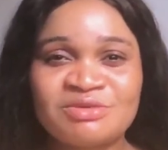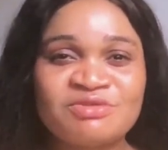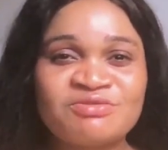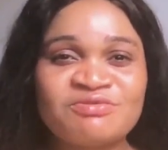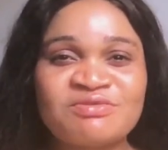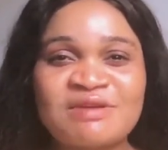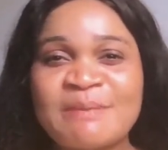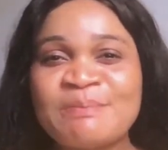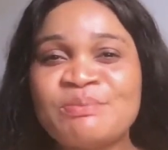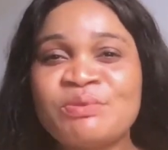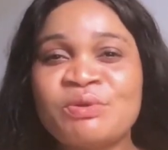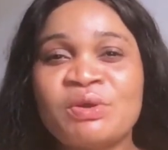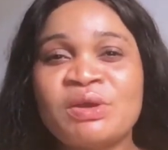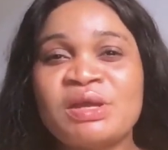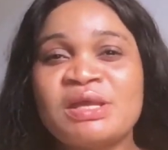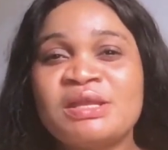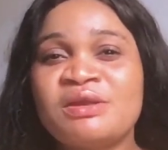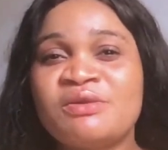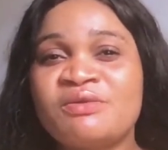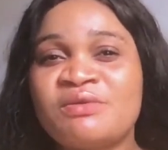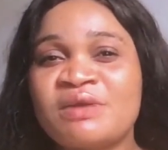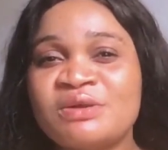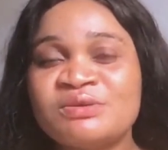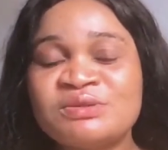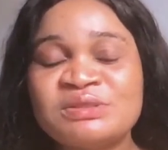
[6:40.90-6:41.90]
wrap your head
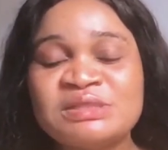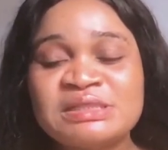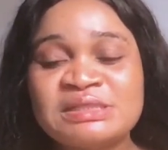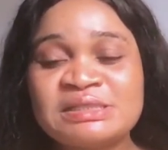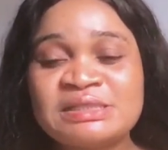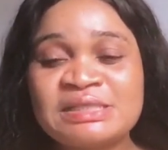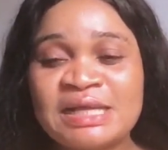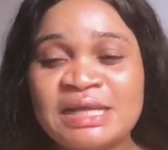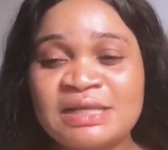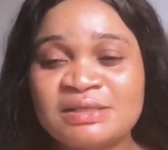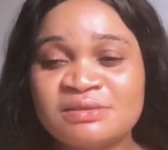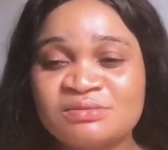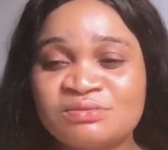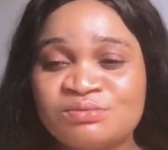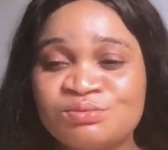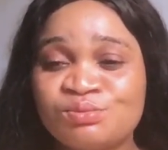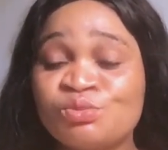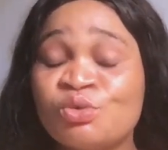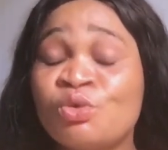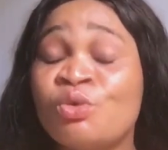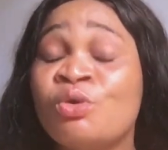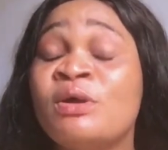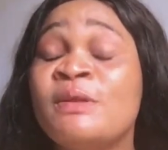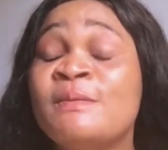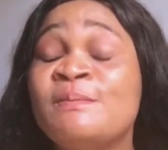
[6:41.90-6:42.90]
around it, that
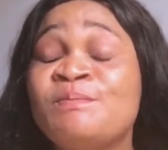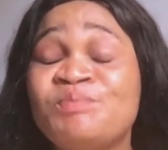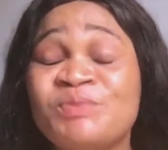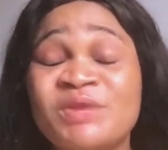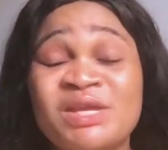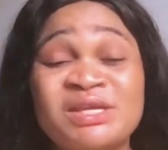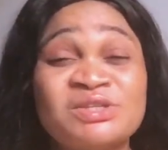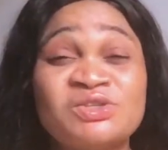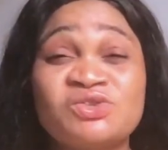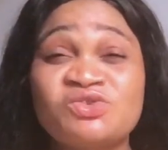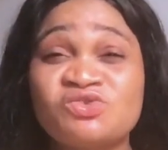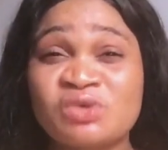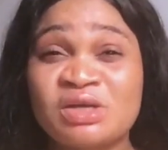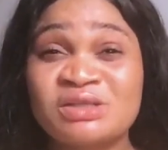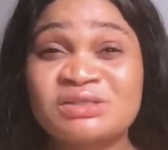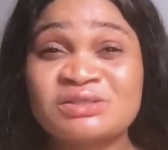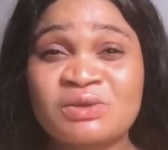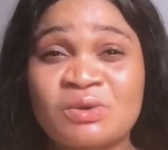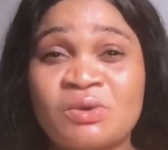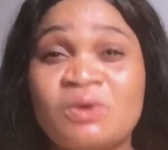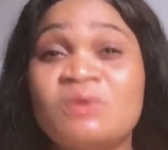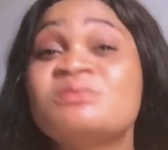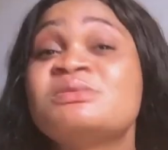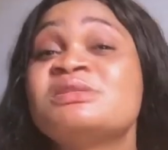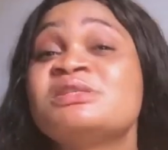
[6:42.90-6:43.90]

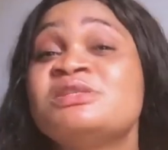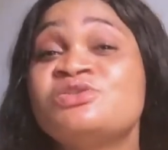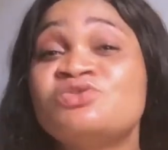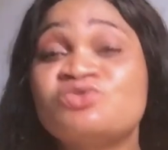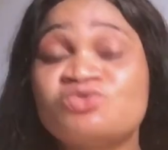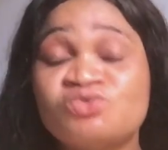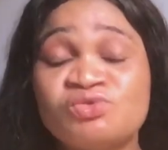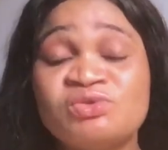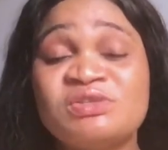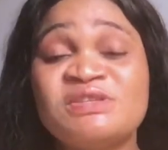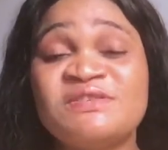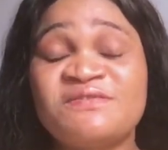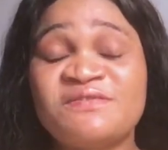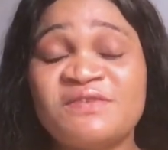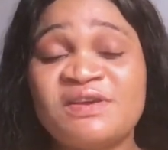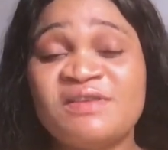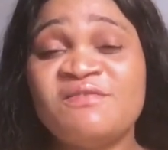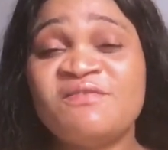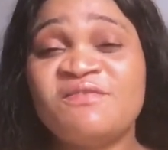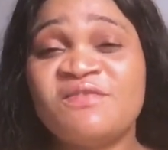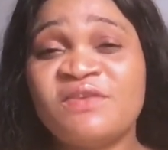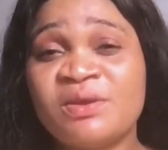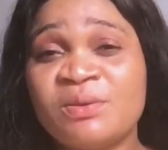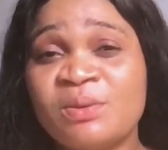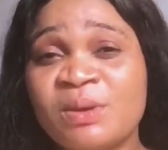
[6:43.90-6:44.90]
extract comes in two
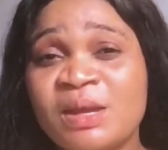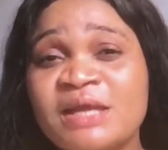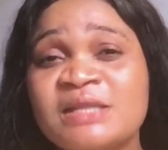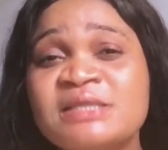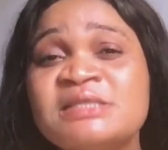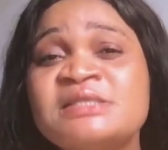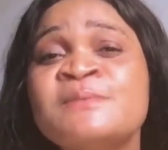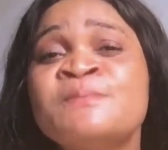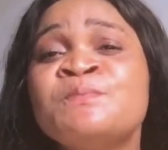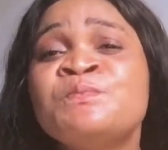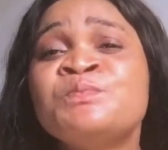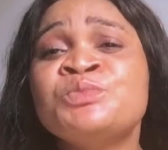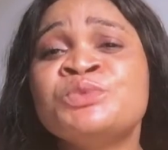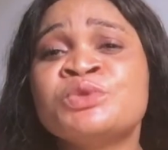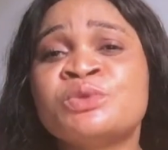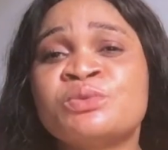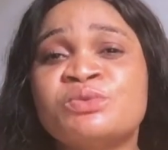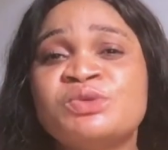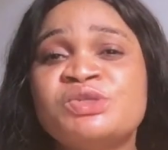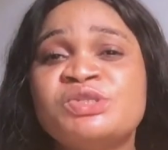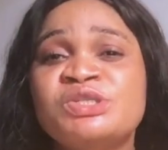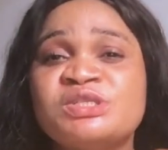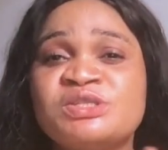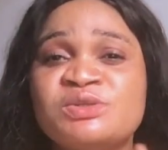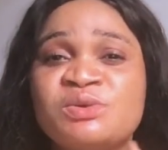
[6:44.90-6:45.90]
different variants,
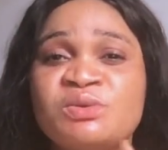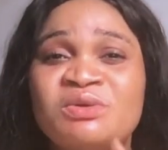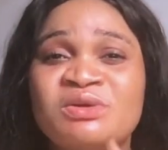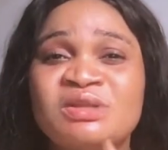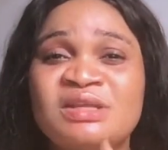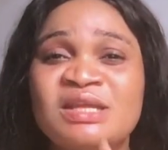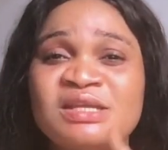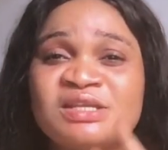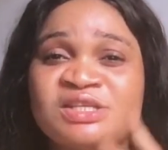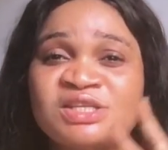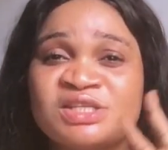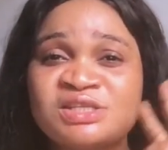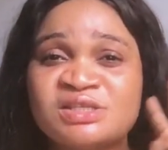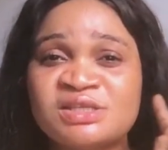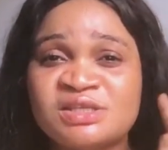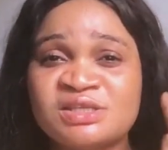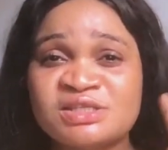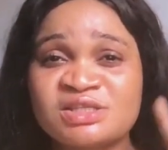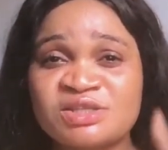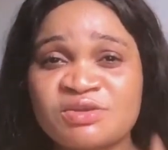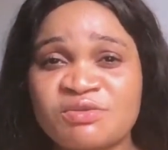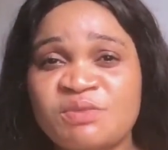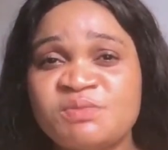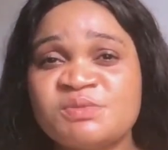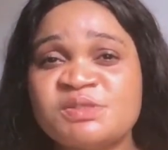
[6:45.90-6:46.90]
which is the one that is
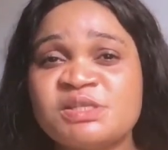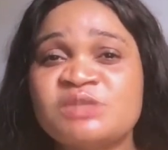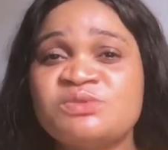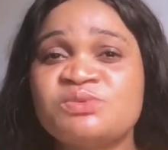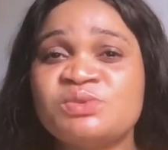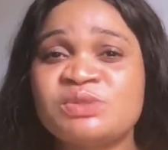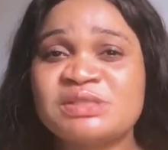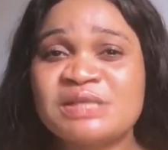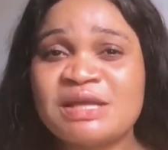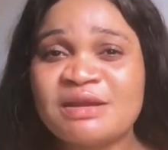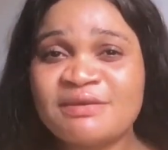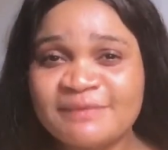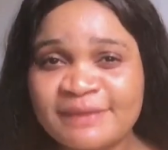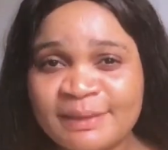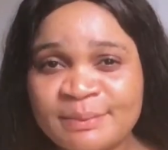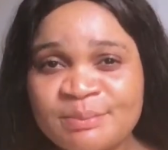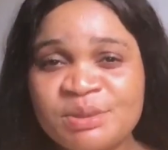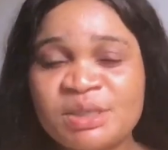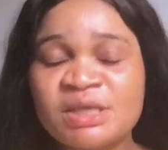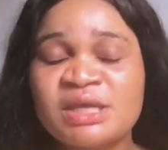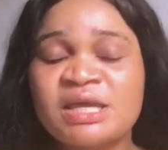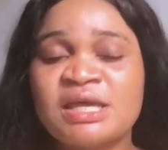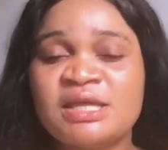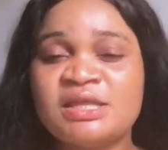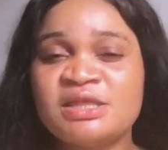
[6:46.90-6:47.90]
inscripted with
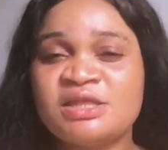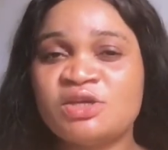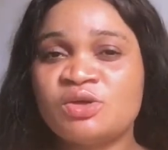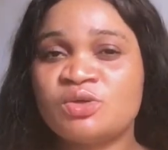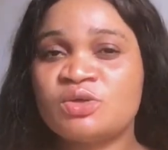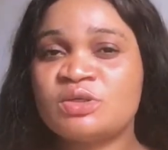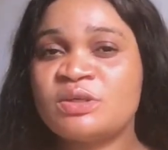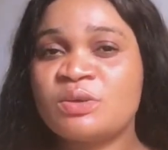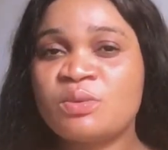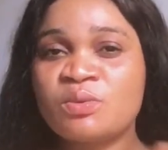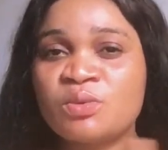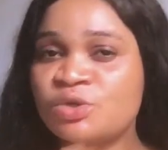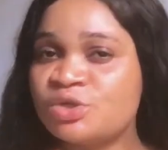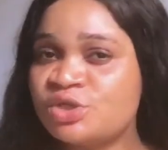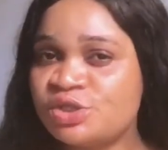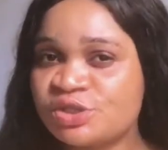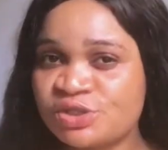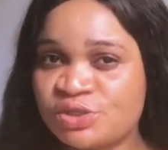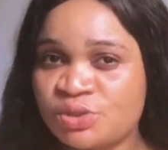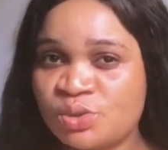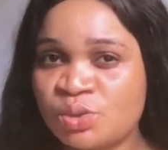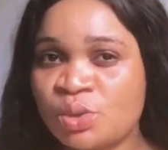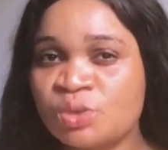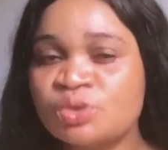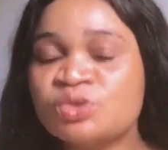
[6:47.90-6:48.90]
Arabic and the other one
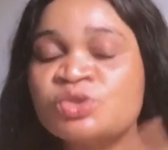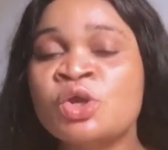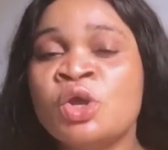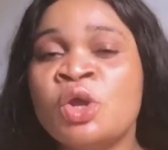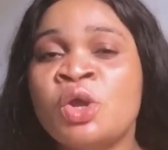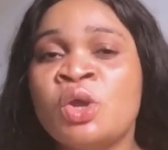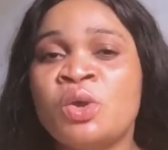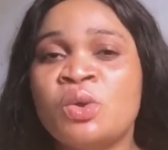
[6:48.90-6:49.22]
is not.